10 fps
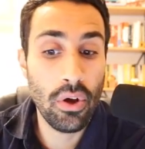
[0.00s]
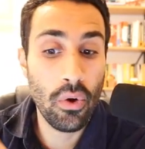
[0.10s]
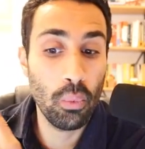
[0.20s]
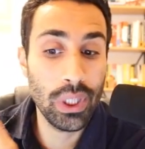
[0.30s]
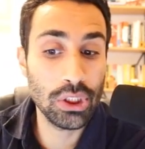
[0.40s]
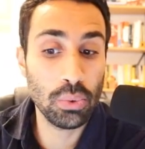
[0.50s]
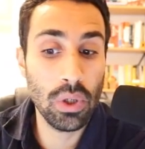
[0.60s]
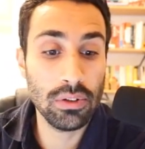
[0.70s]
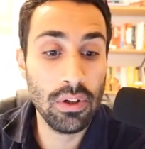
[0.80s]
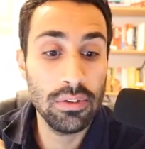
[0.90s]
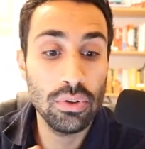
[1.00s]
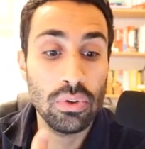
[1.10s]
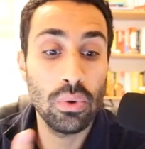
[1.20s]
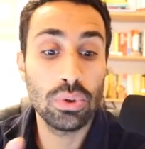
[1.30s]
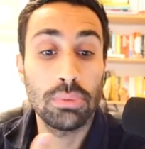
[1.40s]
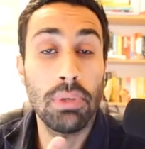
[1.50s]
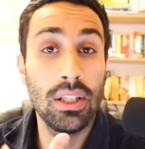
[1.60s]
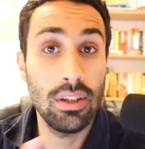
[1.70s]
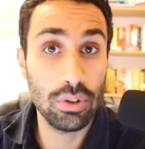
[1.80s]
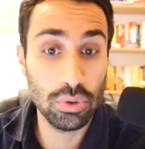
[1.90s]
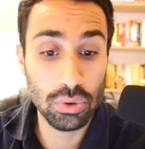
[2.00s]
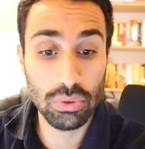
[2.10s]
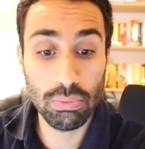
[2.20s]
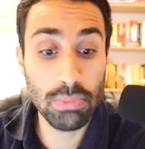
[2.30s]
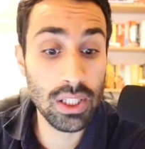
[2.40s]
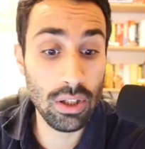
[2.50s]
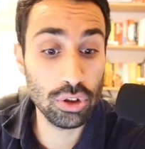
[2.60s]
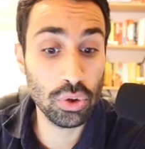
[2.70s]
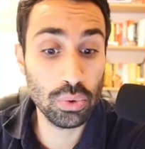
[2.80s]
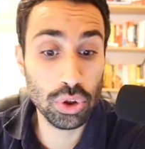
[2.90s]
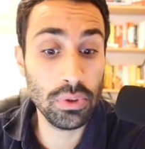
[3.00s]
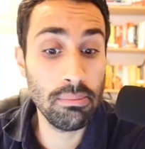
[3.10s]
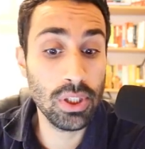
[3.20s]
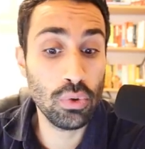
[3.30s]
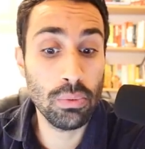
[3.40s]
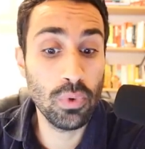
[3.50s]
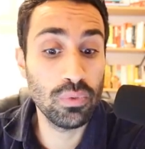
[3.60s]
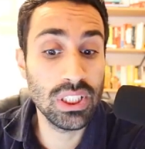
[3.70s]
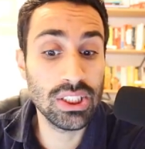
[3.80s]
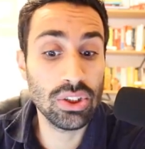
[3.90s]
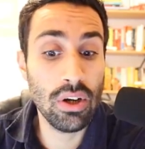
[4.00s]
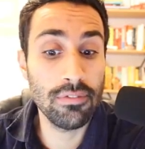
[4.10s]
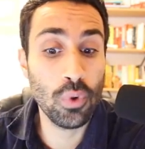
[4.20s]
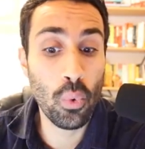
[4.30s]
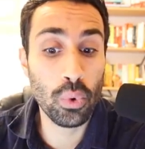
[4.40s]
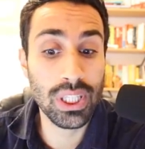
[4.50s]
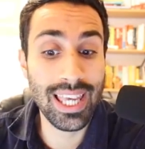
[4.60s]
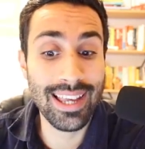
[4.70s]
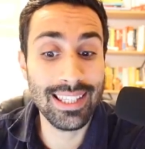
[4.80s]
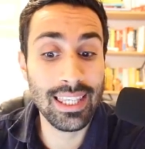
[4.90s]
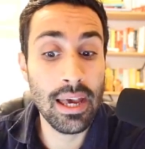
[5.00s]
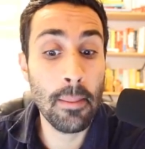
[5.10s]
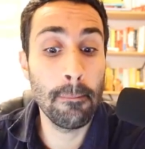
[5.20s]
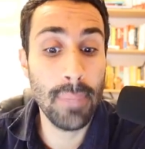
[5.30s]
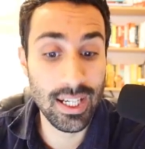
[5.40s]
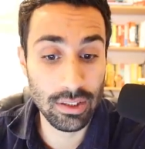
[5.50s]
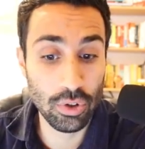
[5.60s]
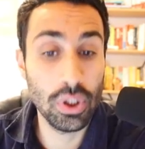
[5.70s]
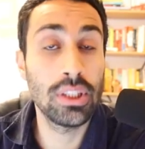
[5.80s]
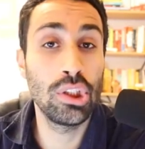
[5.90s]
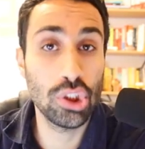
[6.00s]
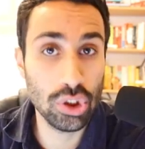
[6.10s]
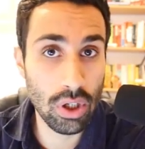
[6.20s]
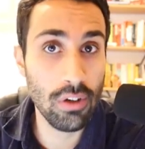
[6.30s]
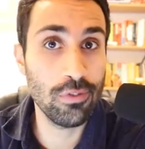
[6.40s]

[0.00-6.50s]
wastewater undergoes biological treatment to remove dissolved organic matter. Dissolved